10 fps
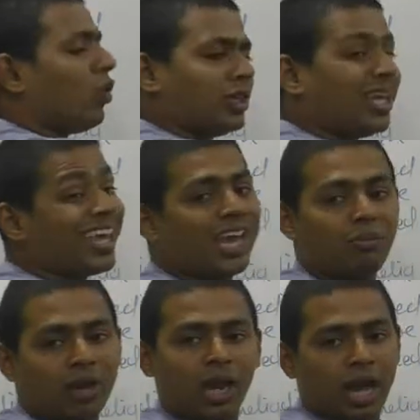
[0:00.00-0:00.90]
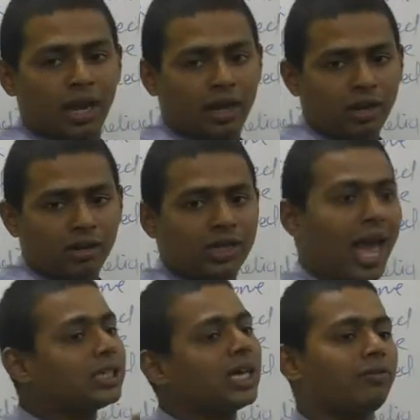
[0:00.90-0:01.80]
was in cayman island
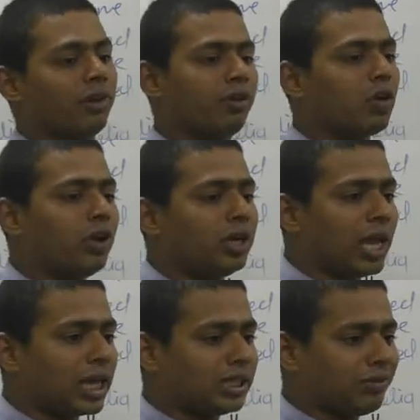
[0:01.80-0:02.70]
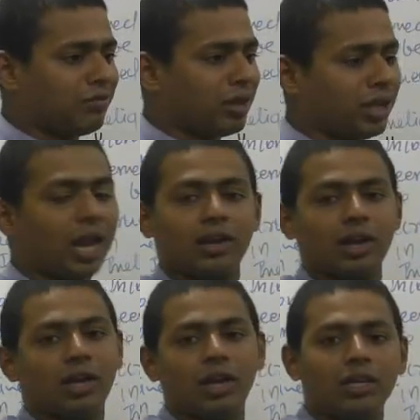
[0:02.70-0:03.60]
tax haven we call it tax haven where that
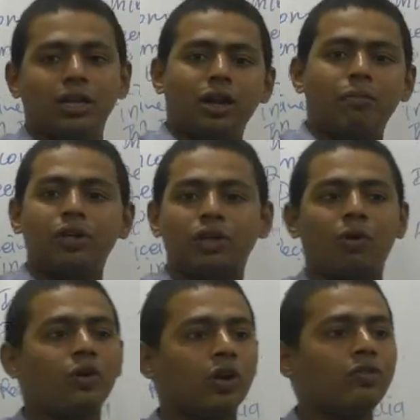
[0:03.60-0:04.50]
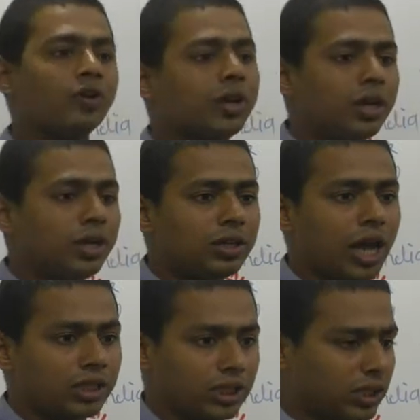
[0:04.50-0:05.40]
country doesn't have much amount of
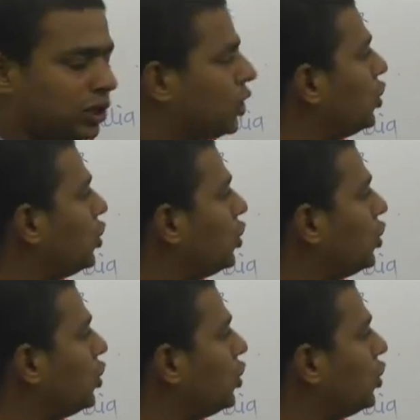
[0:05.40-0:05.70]
taxes